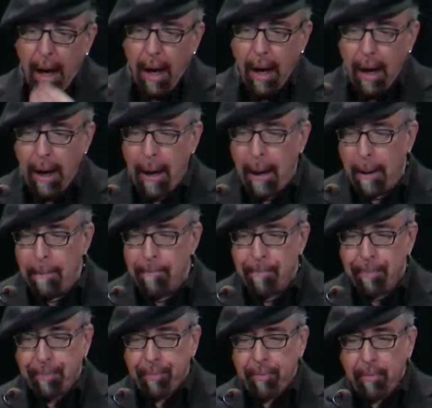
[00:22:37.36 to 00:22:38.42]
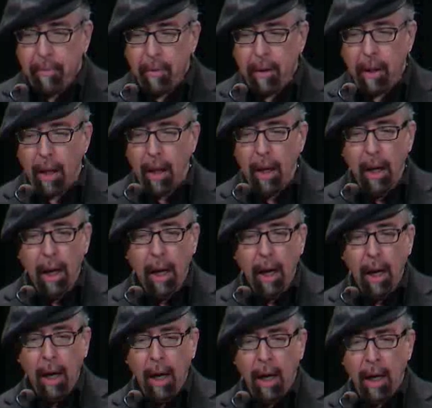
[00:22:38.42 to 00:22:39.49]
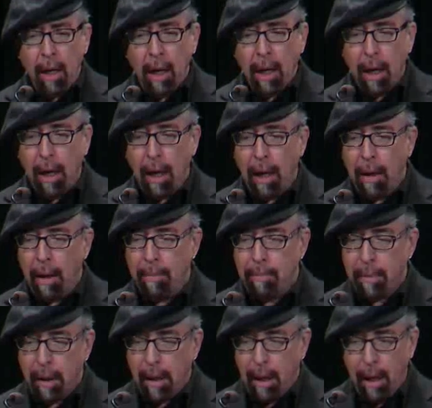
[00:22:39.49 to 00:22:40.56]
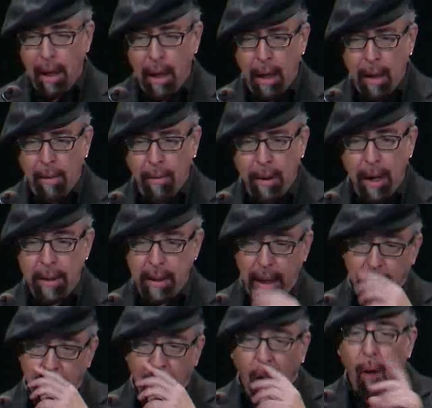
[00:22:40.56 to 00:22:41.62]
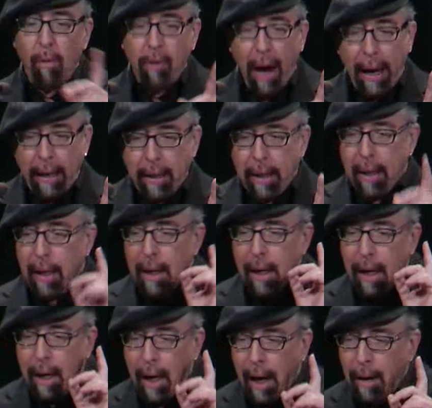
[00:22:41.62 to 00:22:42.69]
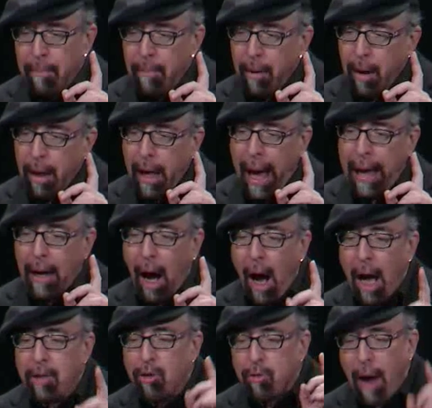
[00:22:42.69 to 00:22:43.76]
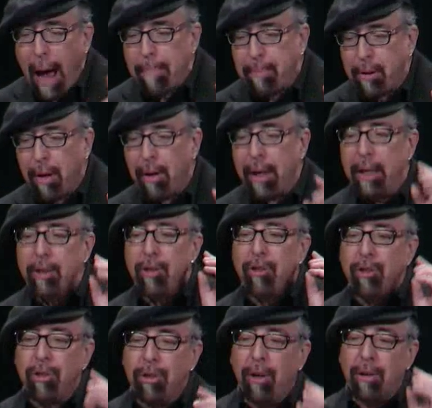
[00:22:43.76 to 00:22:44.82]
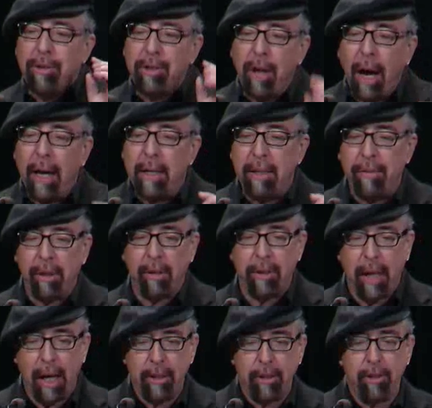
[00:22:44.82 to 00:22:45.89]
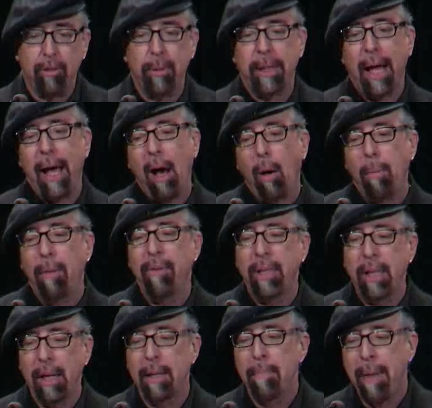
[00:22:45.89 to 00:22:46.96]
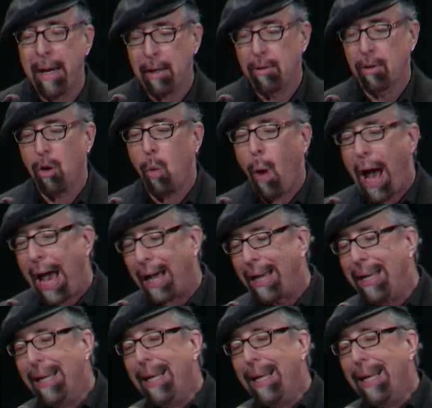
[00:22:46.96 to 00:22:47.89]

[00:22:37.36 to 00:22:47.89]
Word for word: Um, uh, uh, uh where was I? Oh, right. Um, and Oz wrapped her in pseudo scientific credentials with the help of another medical quack